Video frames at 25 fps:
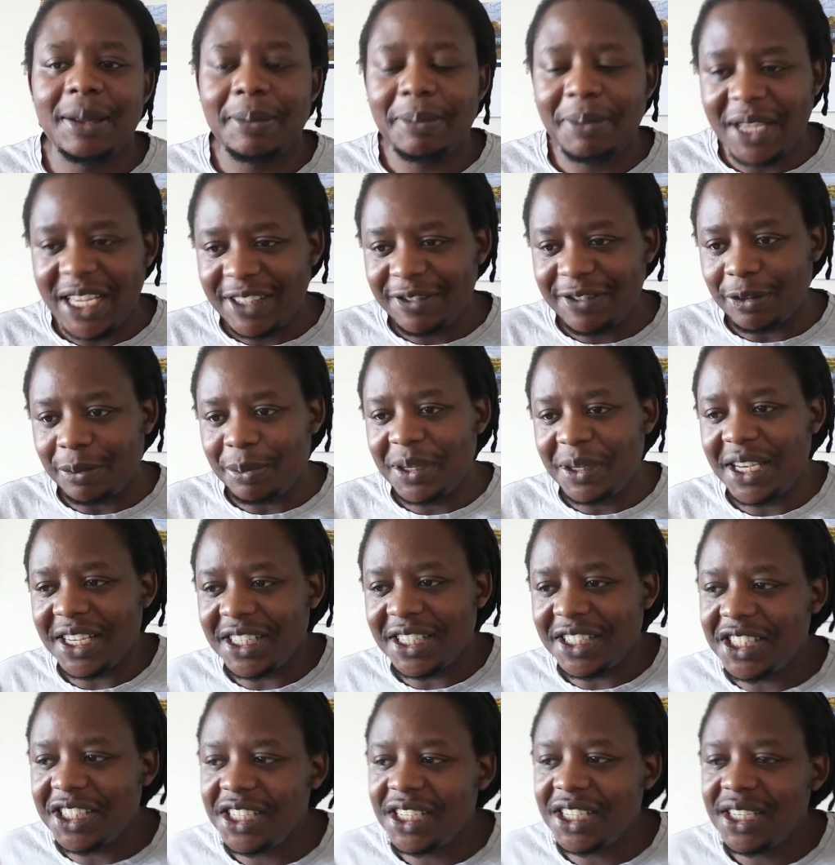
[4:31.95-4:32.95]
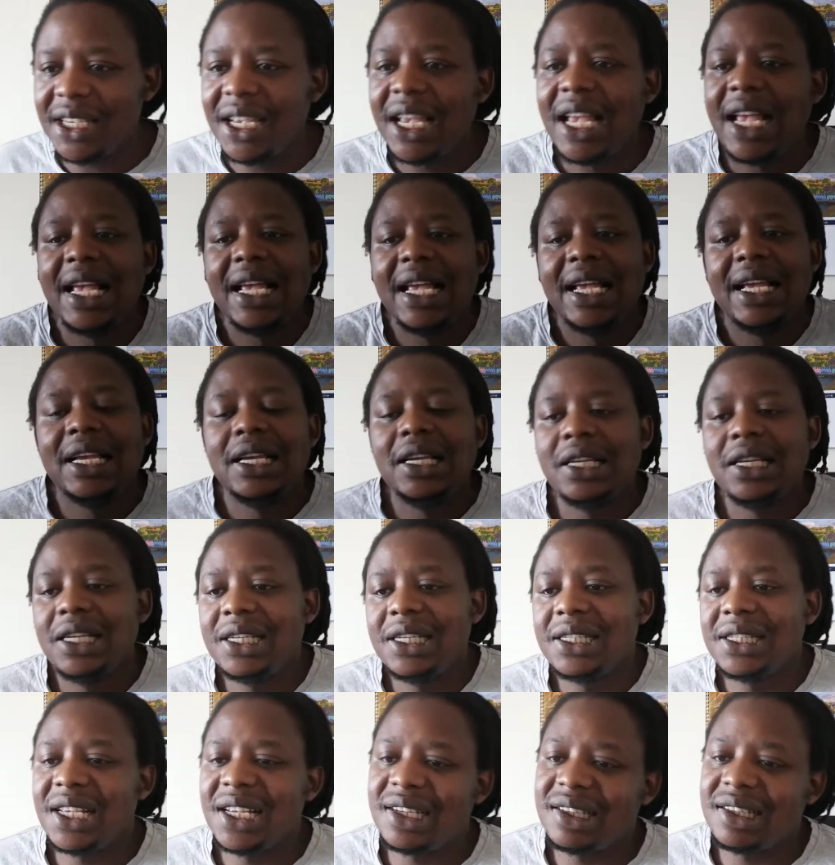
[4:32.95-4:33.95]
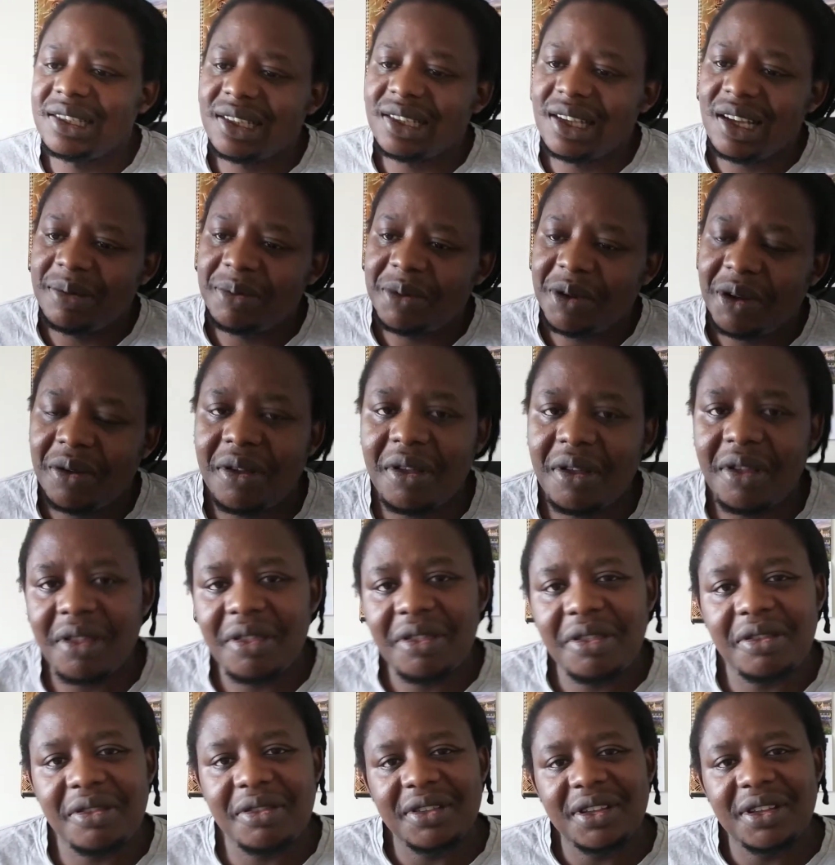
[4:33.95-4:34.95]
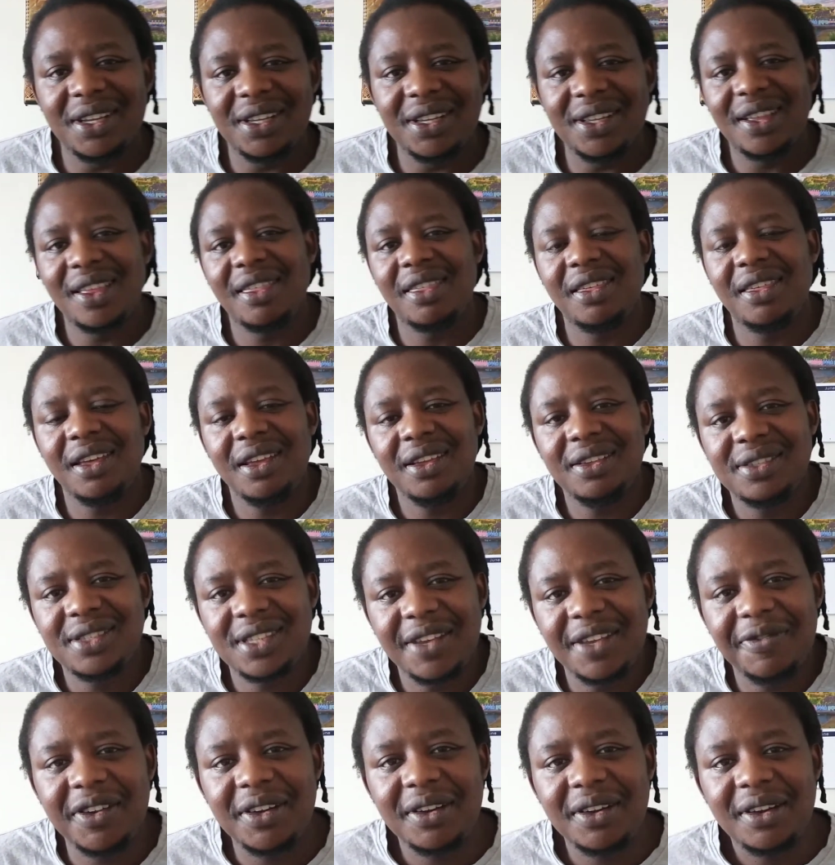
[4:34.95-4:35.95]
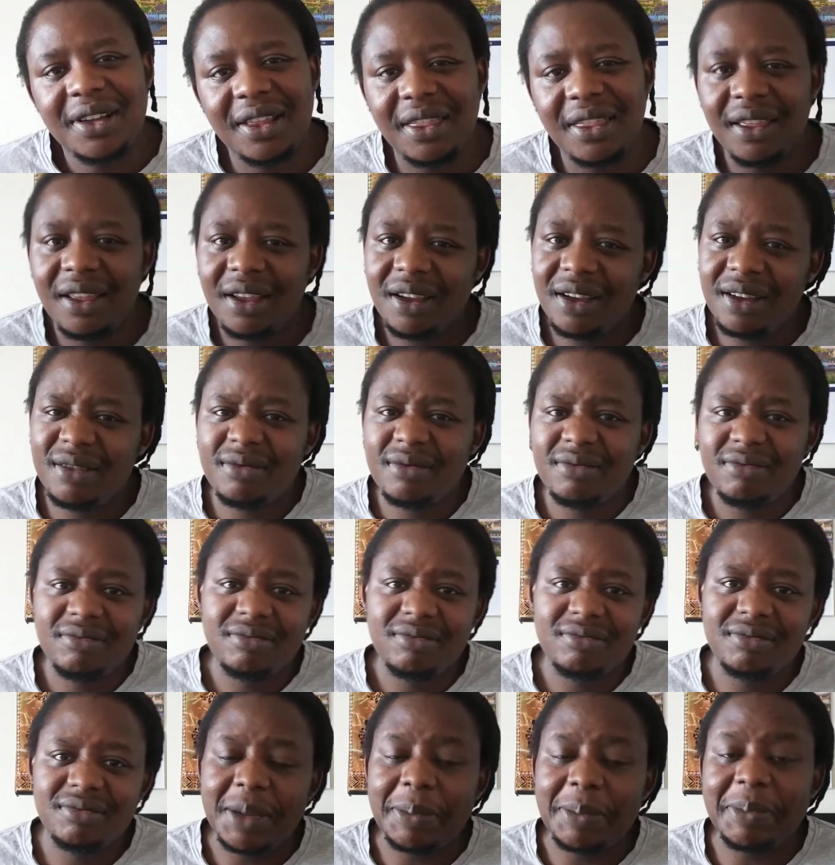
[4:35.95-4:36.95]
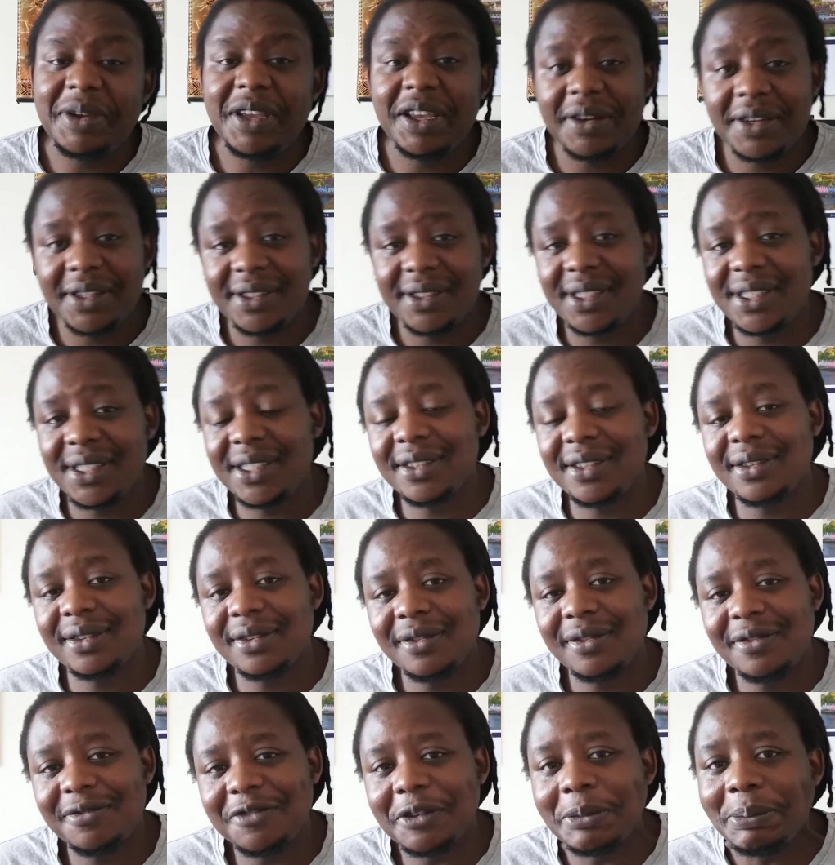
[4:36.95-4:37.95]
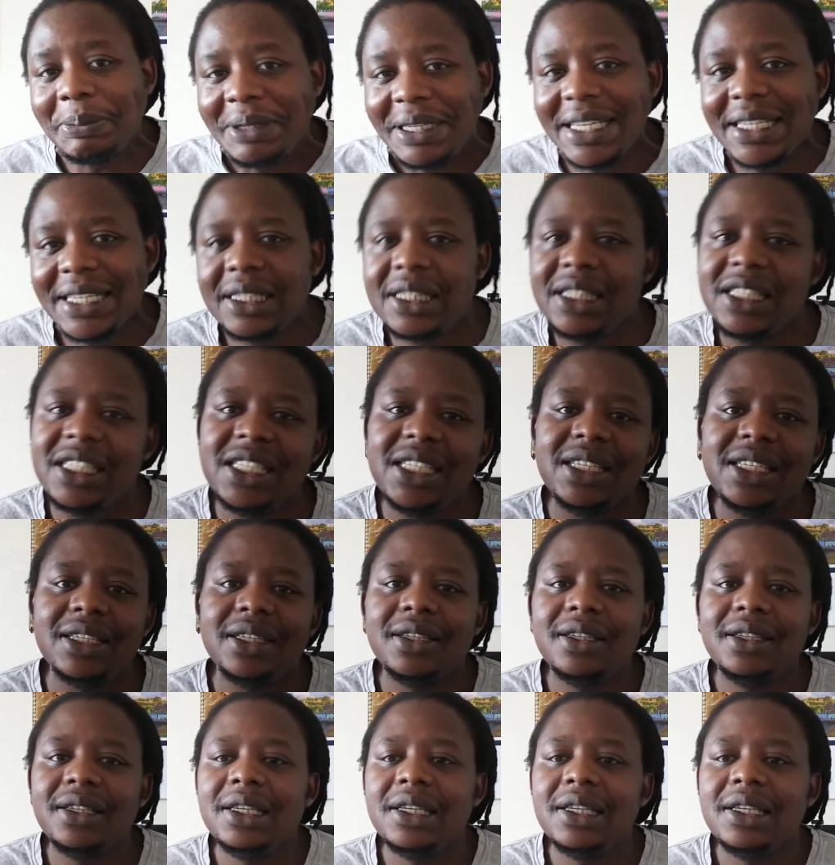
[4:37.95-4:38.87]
Plays for PSG. He's at about 37, I think, appearances for PSG.